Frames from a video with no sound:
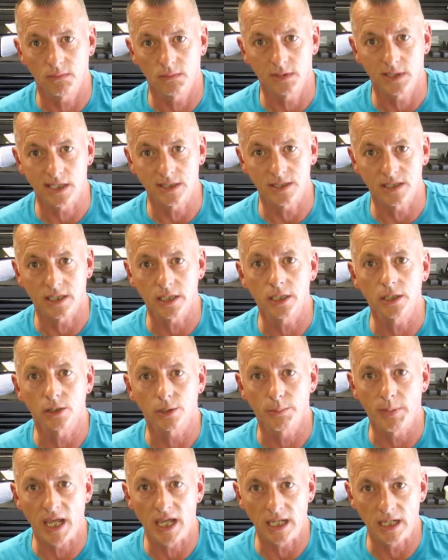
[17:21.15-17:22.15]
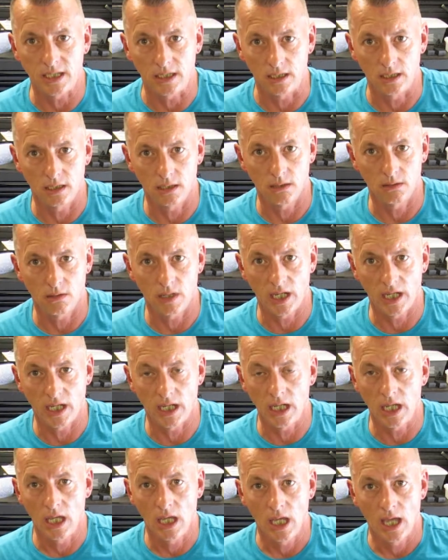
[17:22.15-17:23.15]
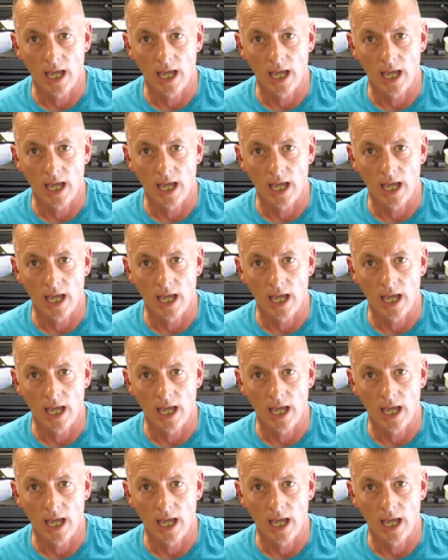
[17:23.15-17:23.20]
Testicular pain, okay?